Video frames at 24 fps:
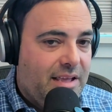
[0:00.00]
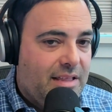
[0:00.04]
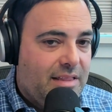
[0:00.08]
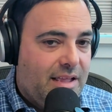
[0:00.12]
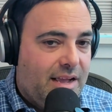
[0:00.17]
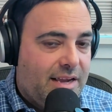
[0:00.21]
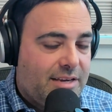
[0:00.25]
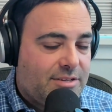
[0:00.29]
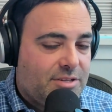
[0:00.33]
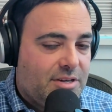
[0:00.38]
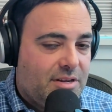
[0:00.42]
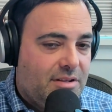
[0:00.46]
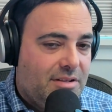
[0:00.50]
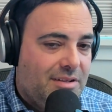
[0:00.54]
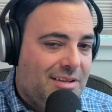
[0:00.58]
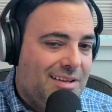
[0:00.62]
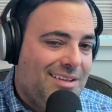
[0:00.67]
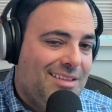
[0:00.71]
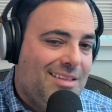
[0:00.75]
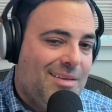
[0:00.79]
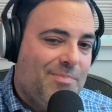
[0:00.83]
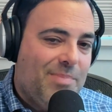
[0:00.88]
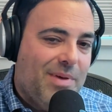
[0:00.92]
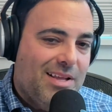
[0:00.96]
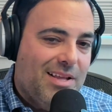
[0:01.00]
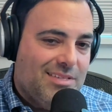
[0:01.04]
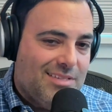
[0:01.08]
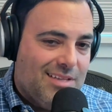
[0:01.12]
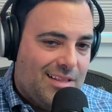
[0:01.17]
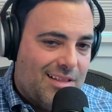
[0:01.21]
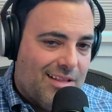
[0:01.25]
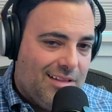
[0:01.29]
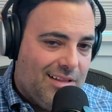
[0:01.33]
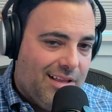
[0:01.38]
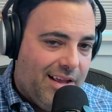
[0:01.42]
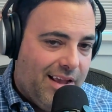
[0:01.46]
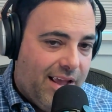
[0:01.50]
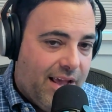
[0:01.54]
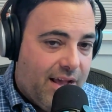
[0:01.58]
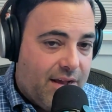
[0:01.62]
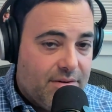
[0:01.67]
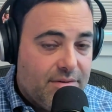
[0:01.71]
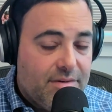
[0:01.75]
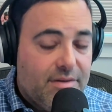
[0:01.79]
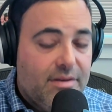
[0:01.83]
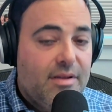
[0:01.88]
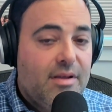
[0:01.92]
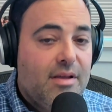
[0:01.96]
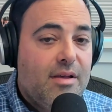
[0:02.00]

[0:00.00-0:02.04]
electrical. It depends on the layout.